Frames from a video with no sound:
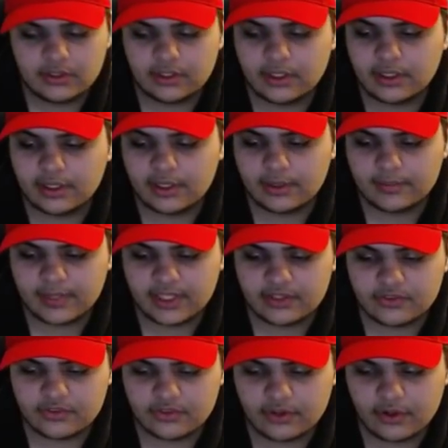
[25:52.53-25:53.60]

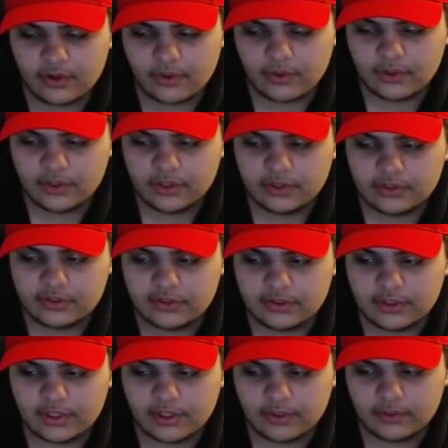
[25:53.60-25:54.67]
And so,
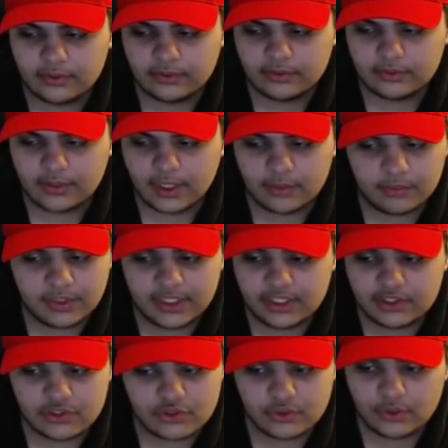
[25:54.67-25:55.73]
you know, I
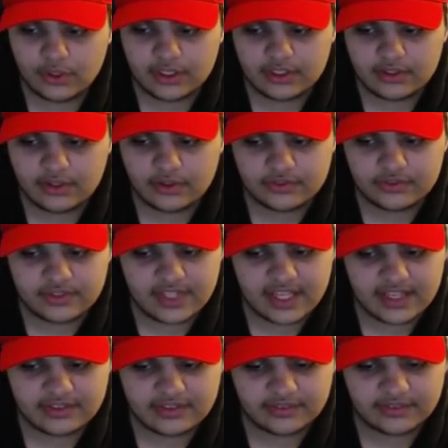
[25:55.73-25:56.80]
really enjoyed those
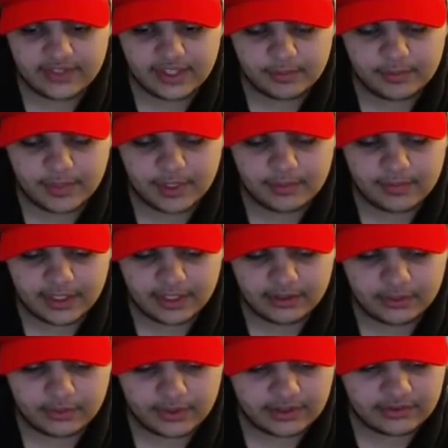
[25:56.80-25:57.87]
days of, like, Ben
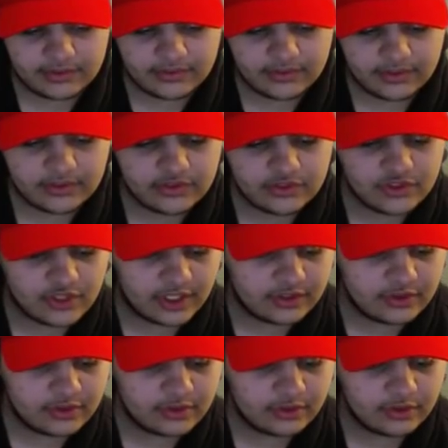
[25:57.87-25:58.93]
Mankiewicz and Cenk
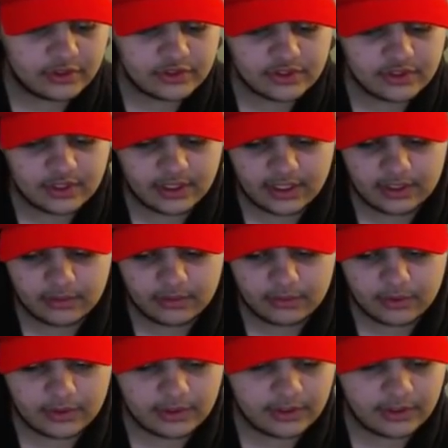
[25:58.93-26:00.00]
Uygur and John
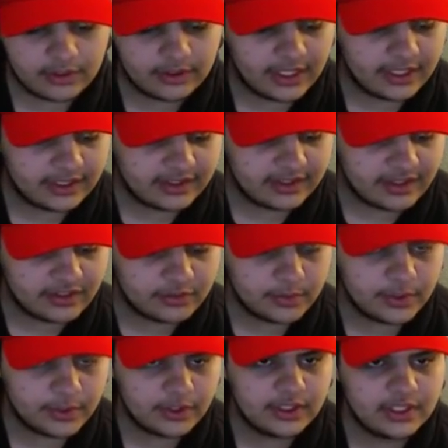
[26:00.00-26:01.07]
Iadarola and Anna
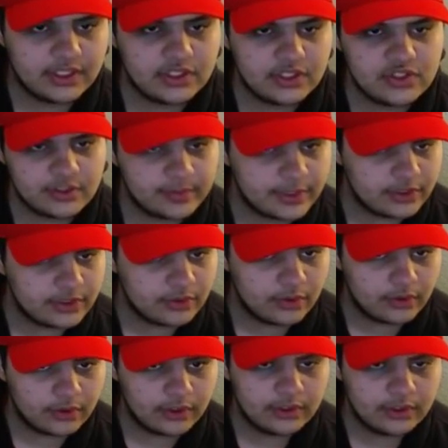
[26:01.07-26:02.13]
Kasparian and Jimmy Dore.